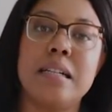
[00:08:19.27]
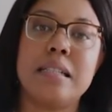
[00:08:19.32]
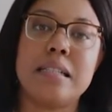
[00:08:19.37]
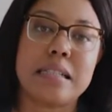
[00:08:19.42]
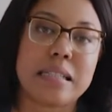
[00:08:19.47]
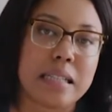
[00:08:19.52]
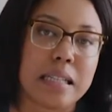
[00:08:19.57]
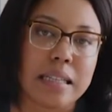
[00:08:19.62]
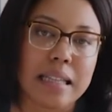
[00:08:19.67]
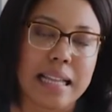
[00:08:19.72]

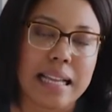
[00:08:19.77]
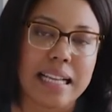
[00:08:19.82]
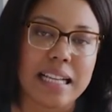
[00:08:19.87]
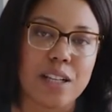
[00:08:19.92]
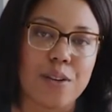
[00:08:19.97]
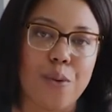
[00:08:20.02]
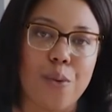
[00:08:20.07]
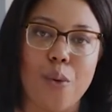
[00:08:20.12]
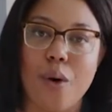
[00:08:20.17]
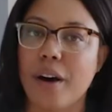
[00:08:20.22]
sunlight
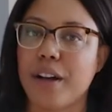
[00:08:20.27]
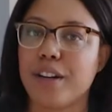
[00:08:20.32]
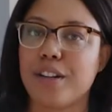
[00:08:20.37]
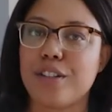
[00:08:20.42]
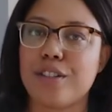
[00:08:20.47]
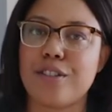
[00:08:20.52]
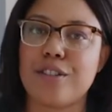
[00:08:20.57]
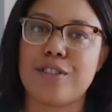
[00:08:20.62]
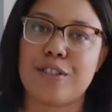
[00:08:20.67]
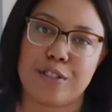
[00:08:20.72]
and
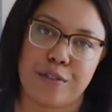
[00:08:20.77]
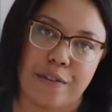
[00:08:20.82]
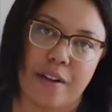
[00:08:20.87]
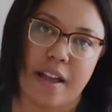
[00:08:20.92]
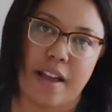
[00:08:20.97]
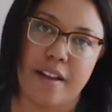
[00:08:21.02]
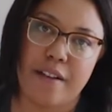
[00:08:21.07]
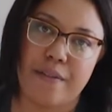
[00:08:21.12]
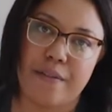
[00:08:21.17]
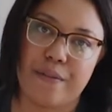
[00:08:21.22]
water to
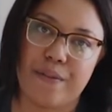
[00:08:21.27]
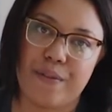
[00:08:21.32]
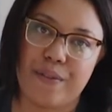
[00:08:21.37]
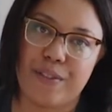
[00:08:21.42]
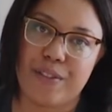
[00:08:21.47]
survive.